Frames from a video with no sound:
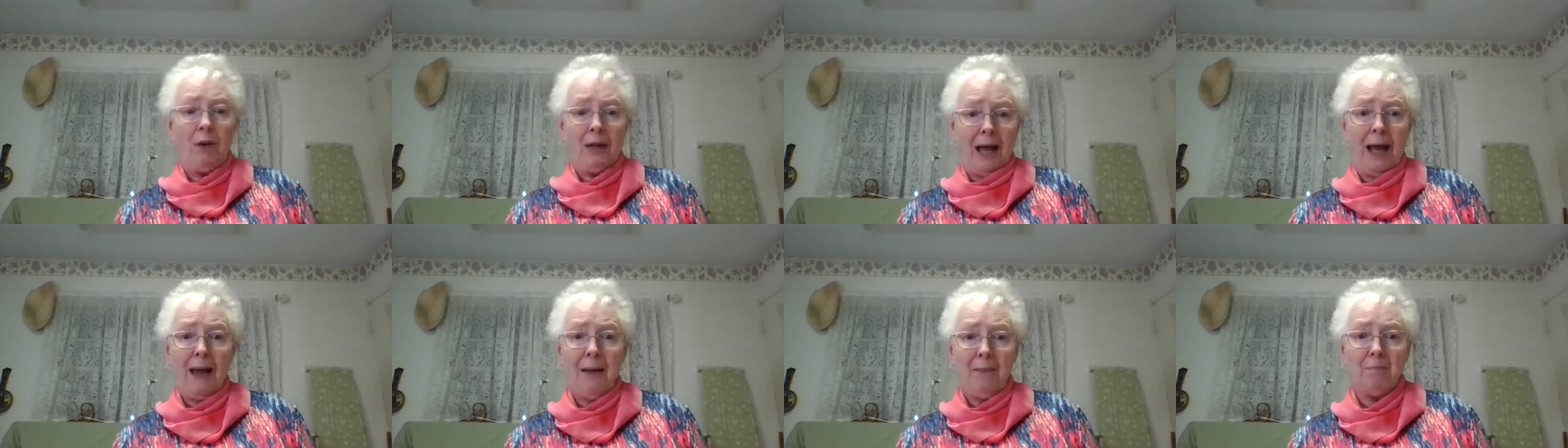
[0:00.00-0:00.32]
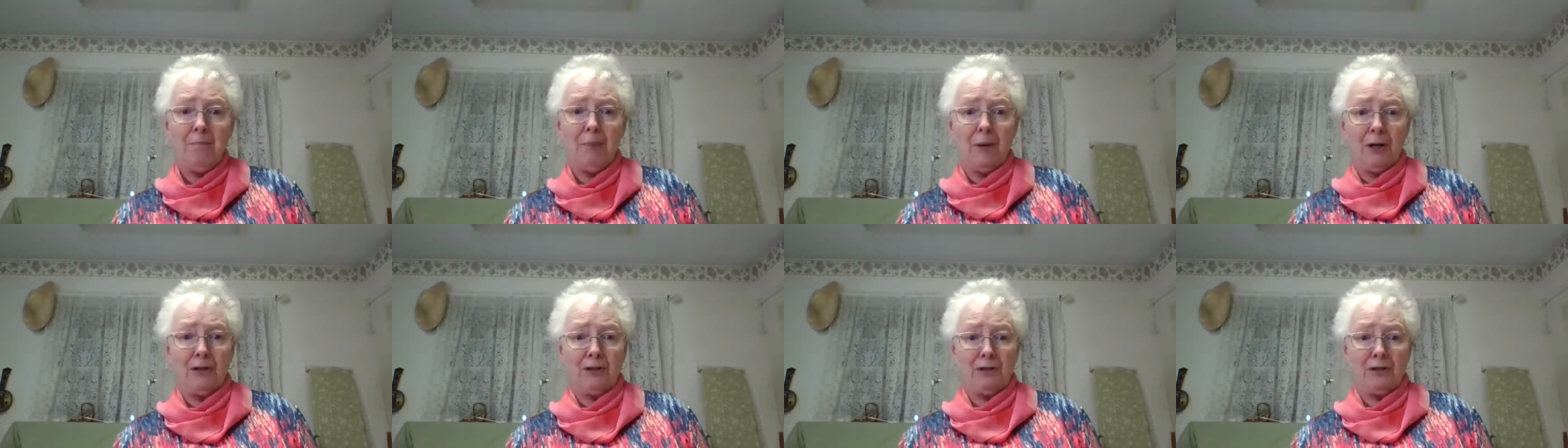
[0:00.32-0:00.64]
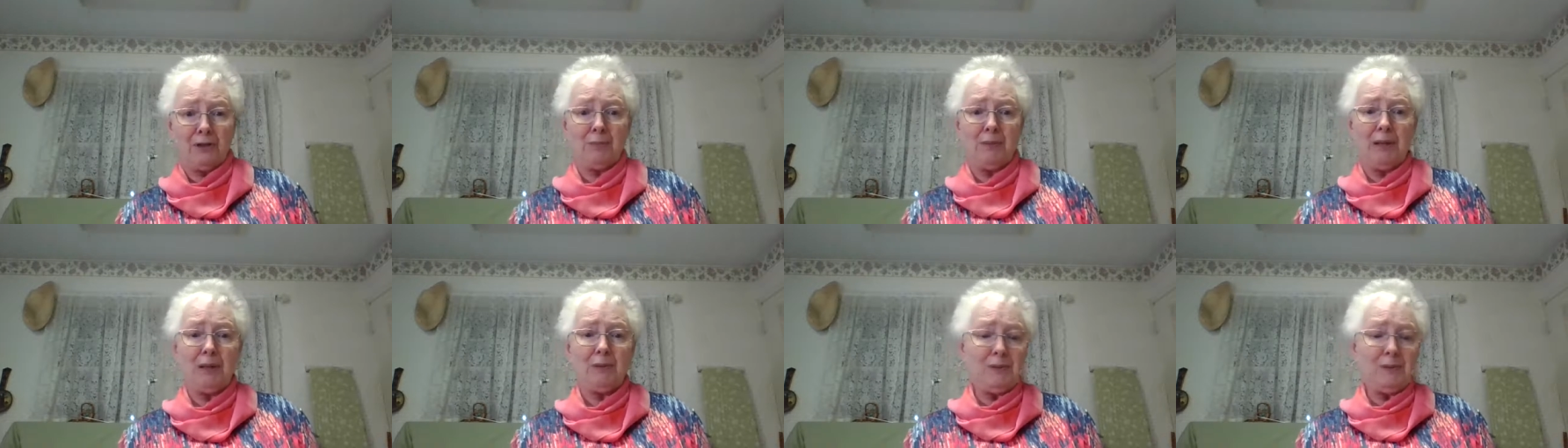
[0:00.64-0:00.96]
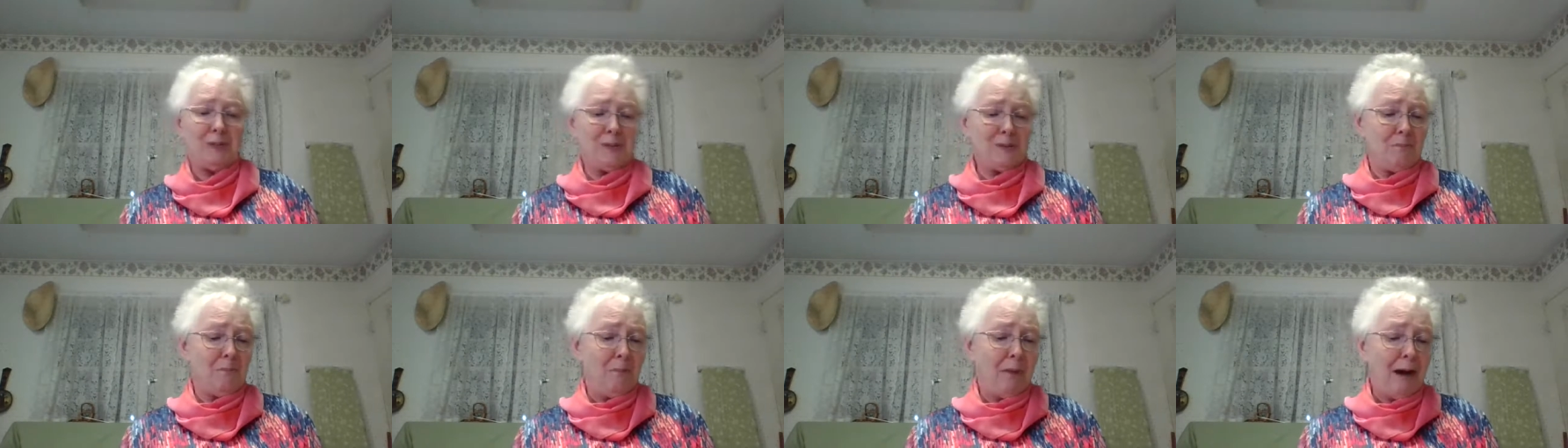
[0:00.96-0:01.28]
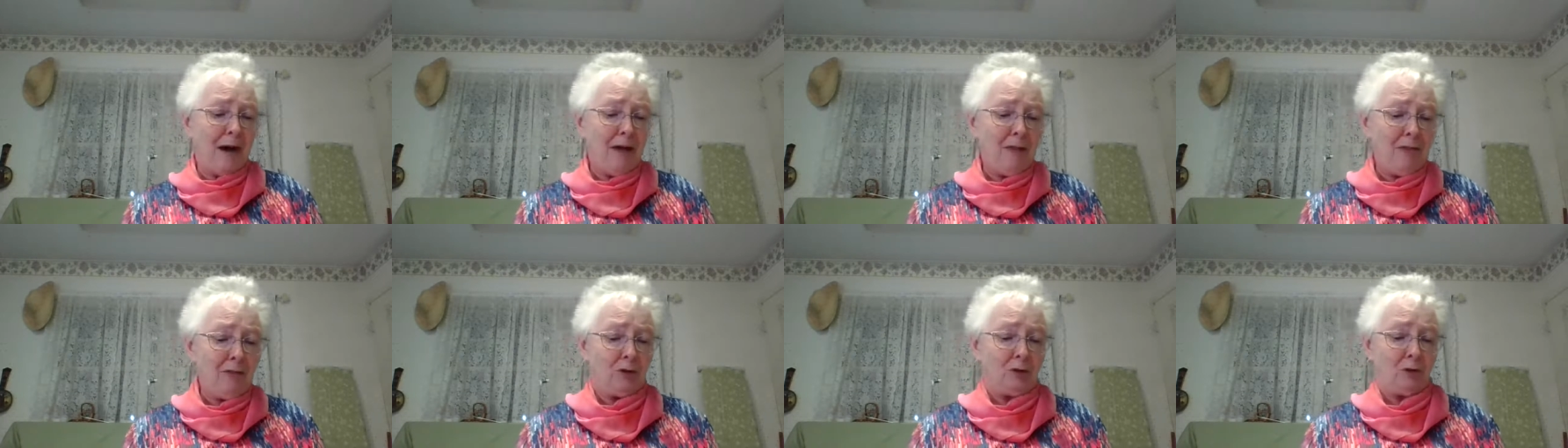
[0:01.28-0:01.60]
"What I'm bothered about is
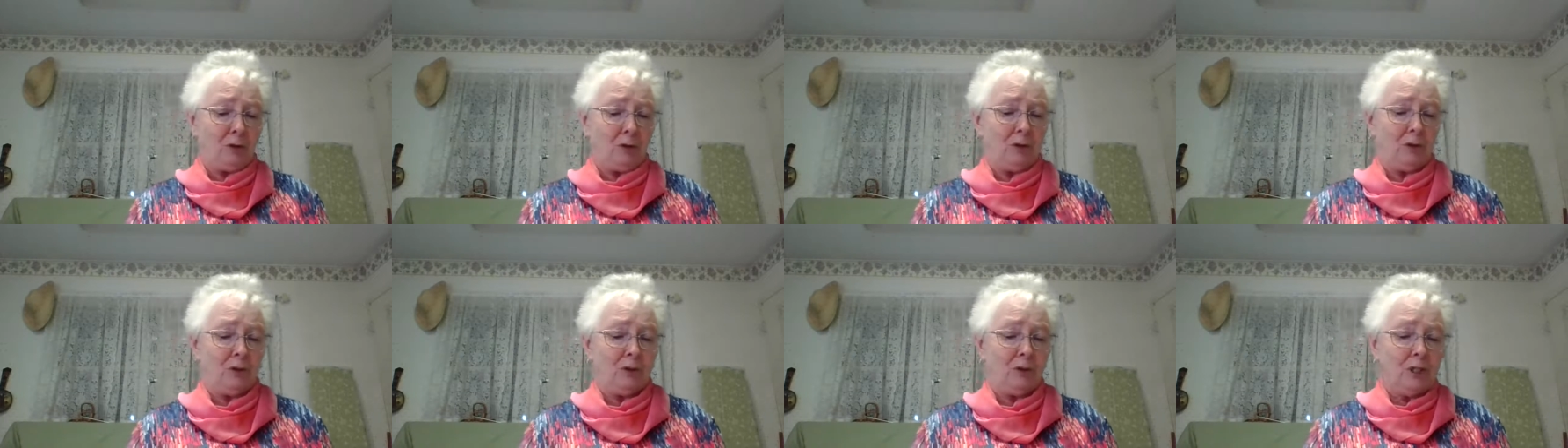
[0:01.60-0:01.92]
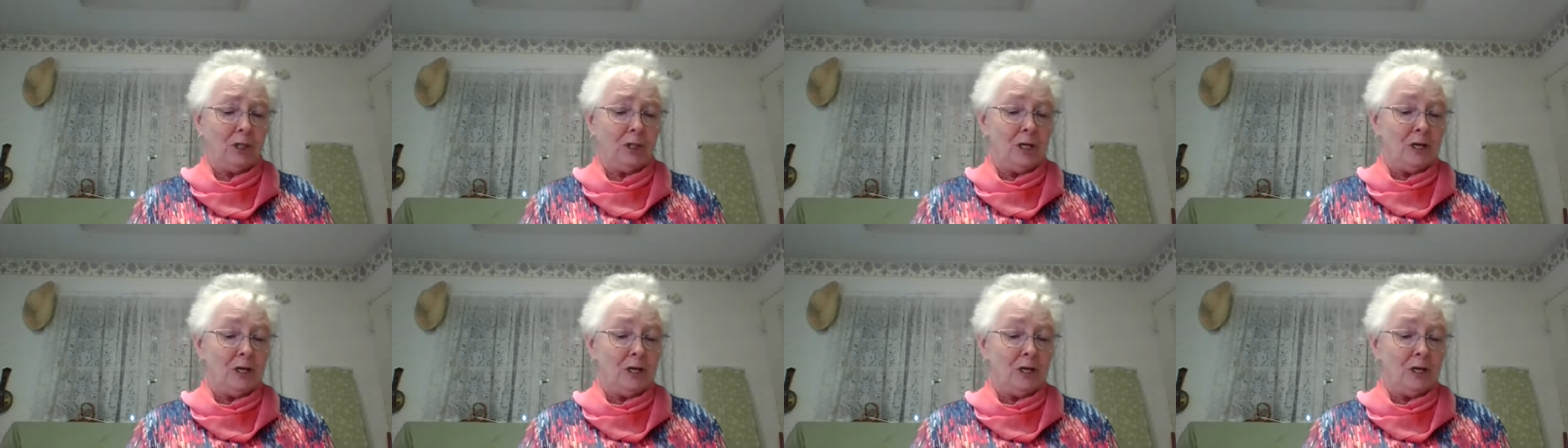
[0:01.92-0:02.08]
Mother.